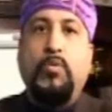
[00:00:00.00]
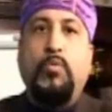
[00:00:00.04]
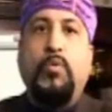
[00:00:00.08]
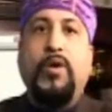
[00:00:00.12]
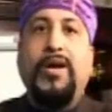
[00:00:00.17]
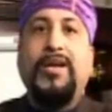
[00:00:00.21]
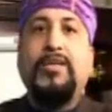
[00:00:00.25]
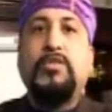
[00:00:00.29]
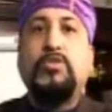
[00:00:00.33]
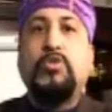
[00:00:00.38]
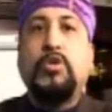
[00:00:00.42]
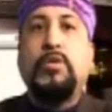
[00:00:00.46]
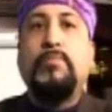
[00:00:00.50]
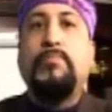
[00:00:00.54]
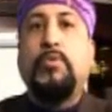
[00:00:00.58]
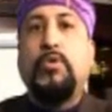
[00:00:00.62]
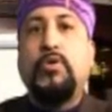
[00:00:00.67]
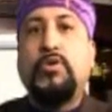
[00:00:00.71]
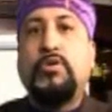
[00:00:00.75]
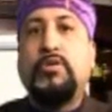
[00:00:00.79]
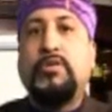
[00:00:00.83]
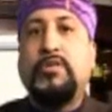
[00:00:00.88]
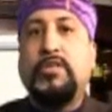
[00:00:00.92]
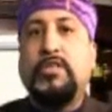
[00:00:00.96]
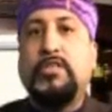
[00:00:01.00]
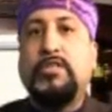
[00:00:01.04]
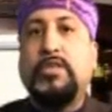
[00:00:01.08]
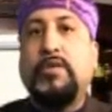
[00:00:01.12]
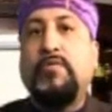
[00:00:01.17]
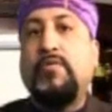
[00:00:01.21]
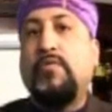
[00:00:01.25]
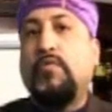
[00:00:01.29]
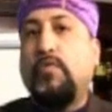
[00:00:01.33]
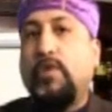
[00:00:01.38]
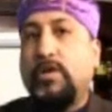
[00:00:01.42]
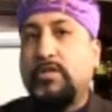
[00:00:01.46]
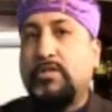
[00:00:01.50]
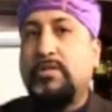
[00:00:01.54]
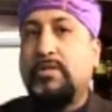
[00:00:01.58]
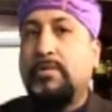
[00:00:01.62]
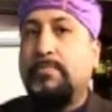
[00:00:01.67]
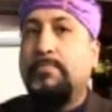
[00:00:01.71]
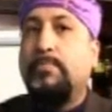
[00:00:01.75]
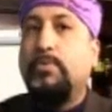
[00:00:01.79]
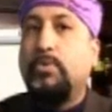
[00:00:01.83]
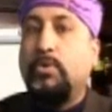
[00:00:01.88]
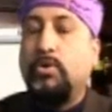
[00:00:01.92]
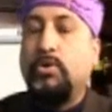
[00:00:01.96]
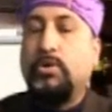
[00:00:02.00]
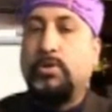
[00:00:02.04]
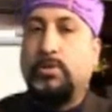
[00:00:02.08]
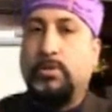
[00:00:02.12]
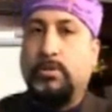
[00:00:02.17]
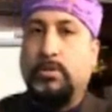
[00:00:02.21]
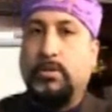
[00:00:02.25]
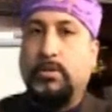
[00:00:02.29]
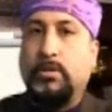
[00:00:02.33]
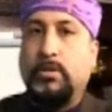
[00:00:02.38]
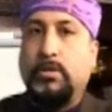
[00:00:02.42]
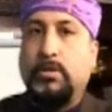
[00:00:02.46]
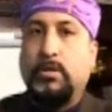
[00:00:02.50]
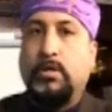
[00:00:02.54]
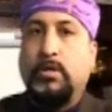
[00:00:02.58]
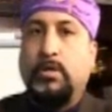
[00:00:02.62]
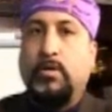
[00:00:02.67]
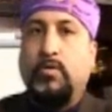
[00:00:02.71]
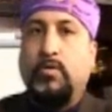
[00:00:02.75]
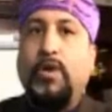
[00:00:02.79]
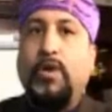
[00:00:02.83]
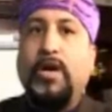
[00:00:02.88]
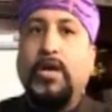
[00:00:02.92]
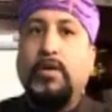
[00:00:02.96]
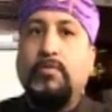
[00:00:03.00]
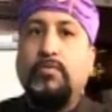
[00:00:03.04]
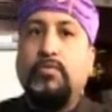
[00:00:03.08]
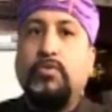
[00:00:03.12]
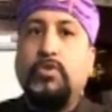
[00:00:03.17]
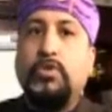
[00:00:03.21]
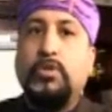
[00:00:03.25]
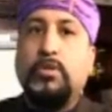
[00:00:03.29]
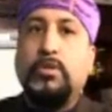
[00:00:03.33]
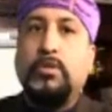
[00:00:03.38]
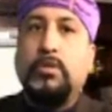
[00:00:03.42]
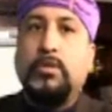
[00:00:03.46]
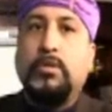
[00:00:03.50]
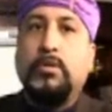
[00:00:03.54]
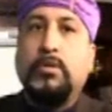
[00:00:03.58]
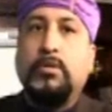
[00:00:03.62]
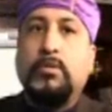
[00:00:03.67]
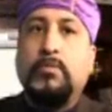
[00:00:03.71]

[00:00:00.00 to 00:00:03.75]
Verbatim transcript: Why it's so important is if it wasn't important, why would